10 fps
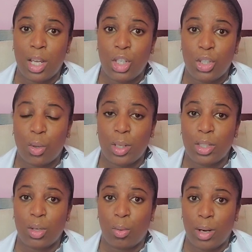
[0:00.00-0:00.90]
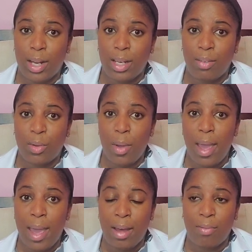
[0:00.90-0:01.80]
So it's great if you
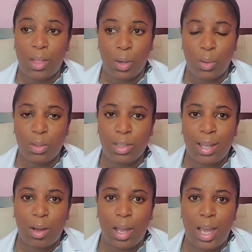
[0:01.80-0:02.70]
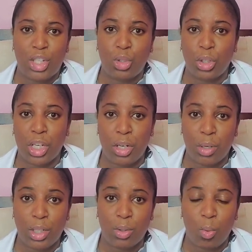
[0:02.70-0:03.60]
have those, that as you're
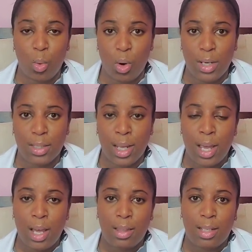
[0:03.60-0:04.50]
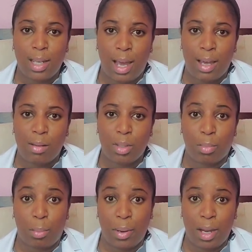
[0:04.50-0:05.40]
gearing towards the time to
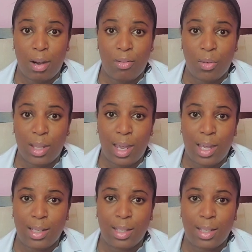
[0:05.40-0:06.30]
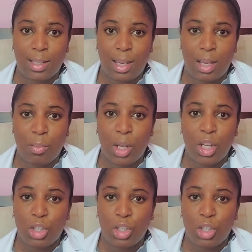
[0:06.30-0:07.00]
prepare for that exit exam,